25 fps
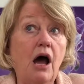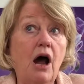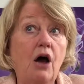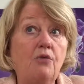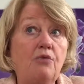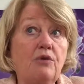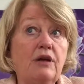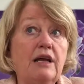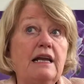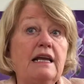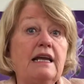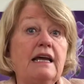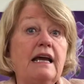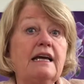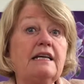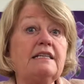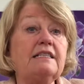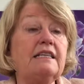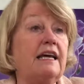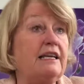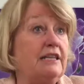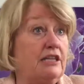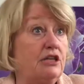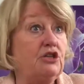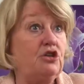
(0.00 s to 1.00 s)
a really
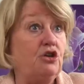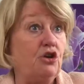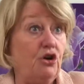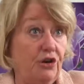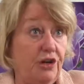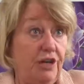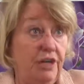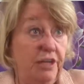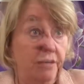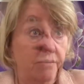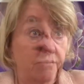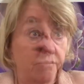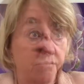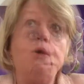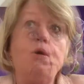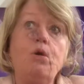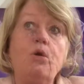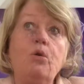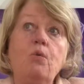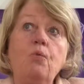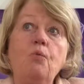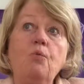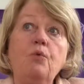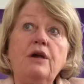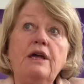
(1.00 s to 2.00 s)
exciting journey.
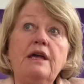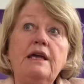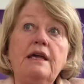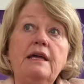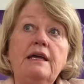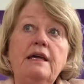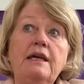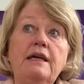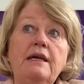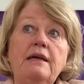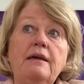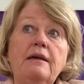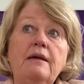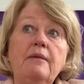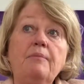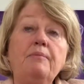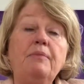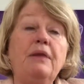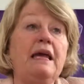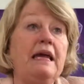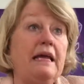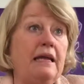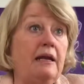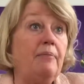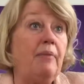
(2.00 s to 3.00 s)
We,
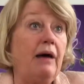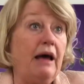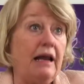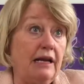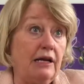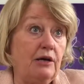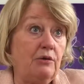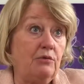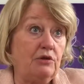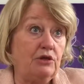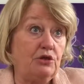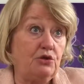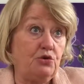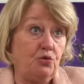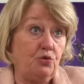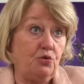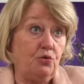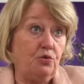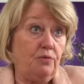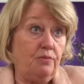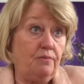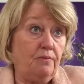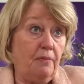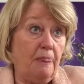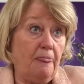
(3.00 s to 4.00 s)
being a bilingual
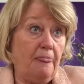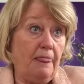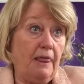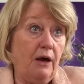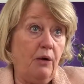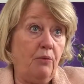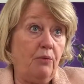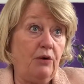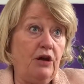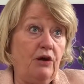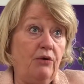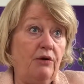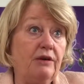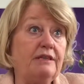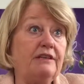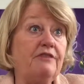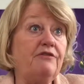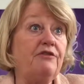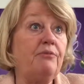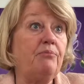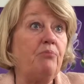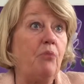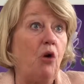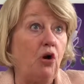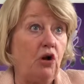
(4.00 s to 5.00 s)
school, we are a
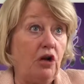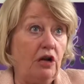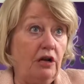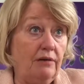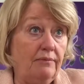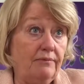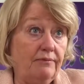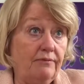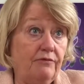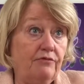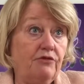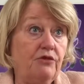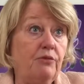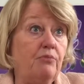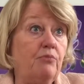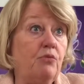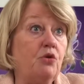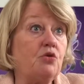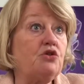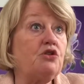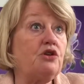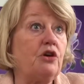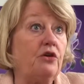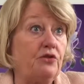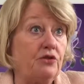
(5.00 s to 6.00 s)
different model from
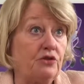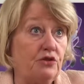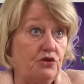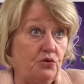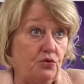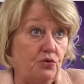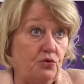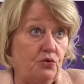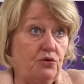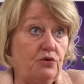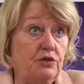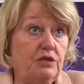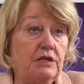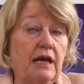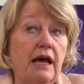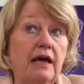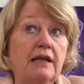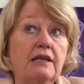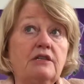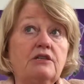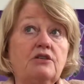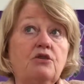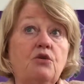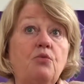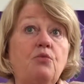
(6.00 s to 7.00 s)
most other schools,
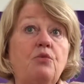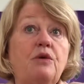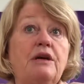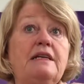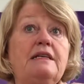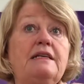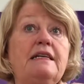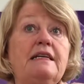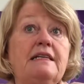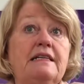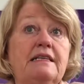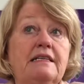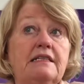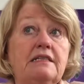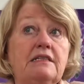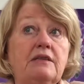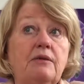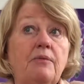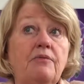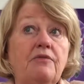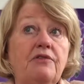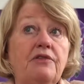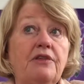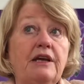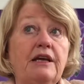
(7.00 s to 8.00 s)
and so we needed
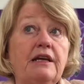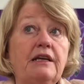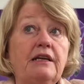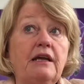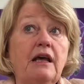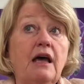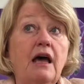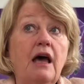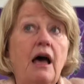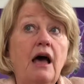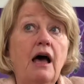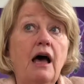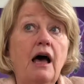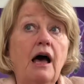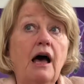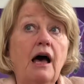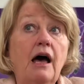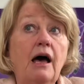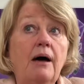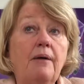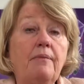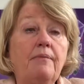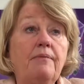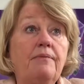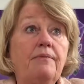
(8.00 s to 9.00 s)
something
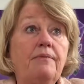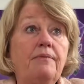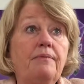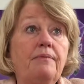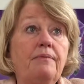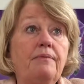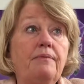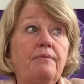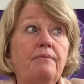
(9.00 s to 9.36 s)
um,